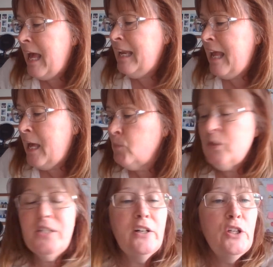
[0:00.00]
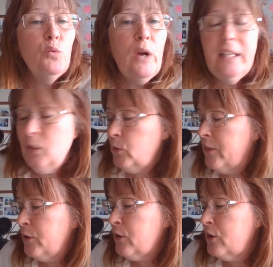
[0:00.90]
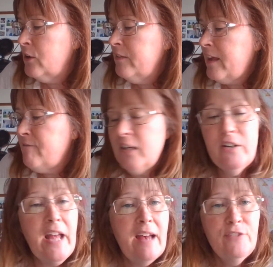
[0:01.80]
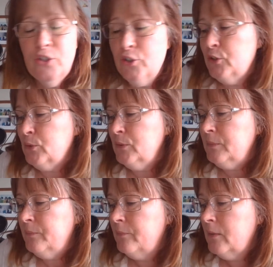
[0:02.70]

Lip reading: And M started writing with her that very afternoon.